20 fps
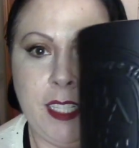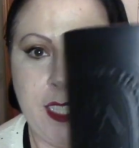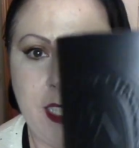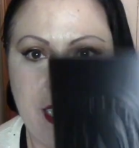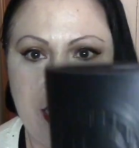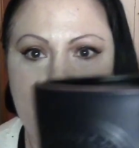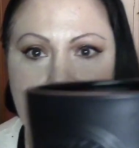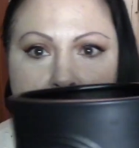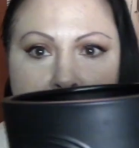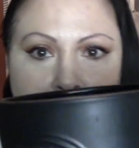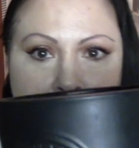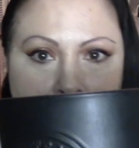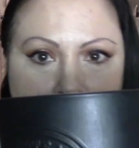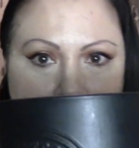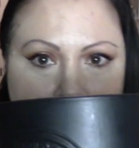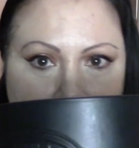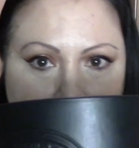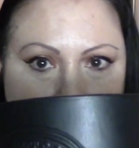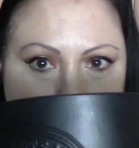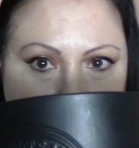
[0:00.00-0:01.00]
is
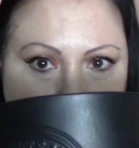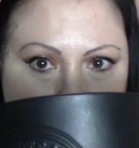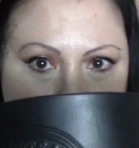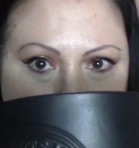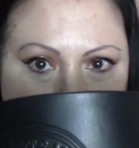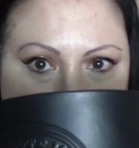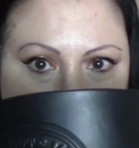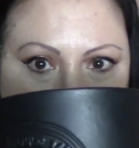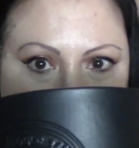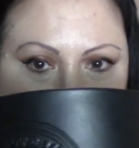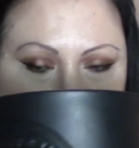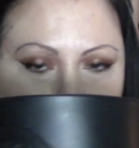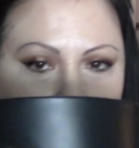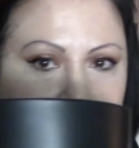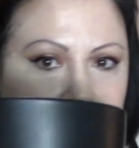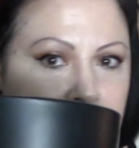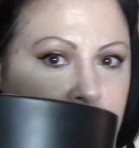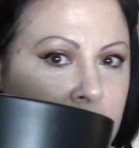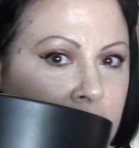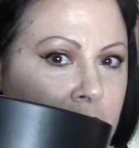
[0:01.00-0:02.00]
this.
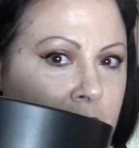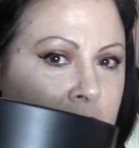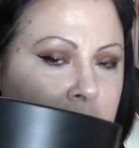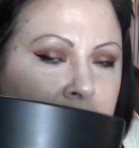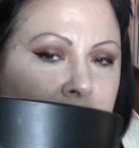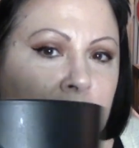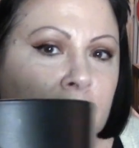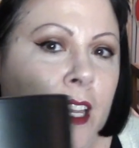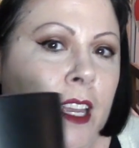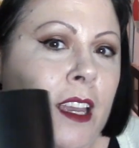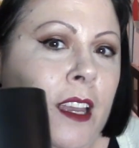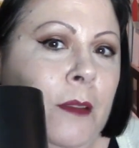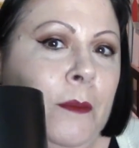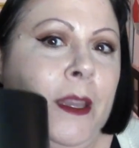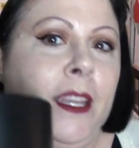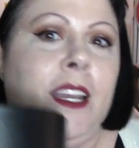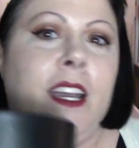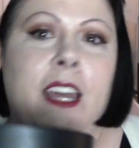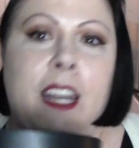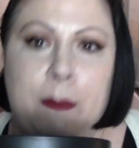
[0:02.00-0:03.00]
This is, oh
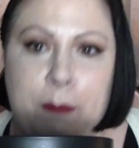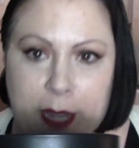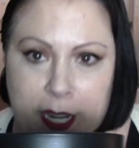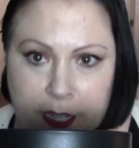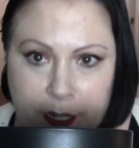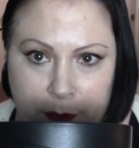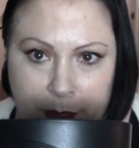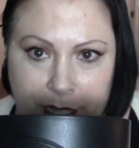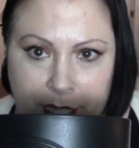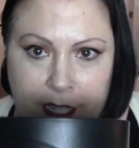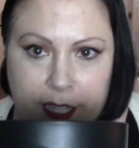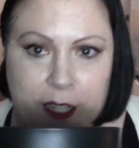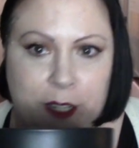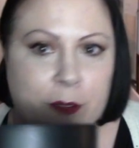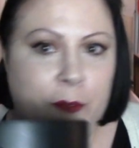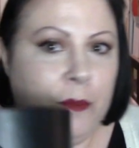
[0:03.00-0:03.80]
my God, I'm echoing in here.